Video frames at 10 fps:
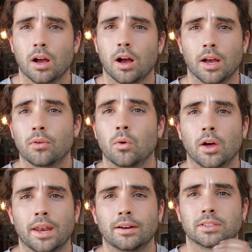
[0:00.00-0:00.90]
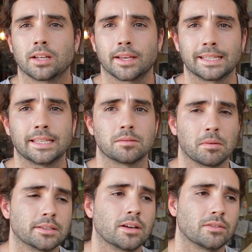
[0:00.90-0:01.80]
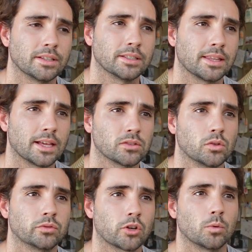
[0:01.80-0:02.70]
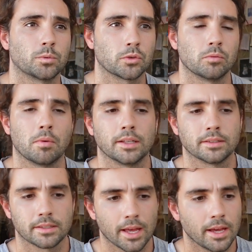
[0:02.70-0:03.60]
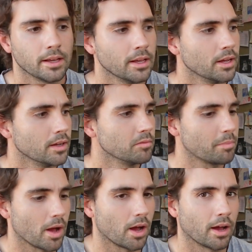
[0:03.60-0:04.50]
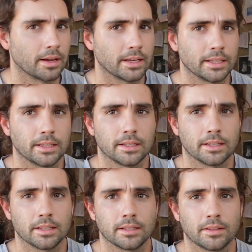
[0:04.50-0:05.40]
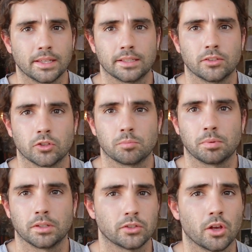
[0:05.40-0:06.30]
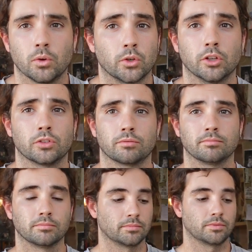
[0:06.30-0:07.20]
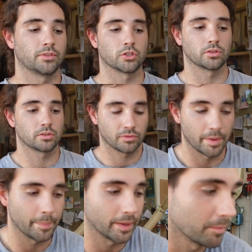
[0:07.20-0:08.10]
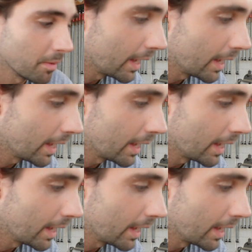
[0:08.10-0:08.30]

I thought I'd have to like ease myself into that sort of sculptural mindset, but this has just been so good for just flipping my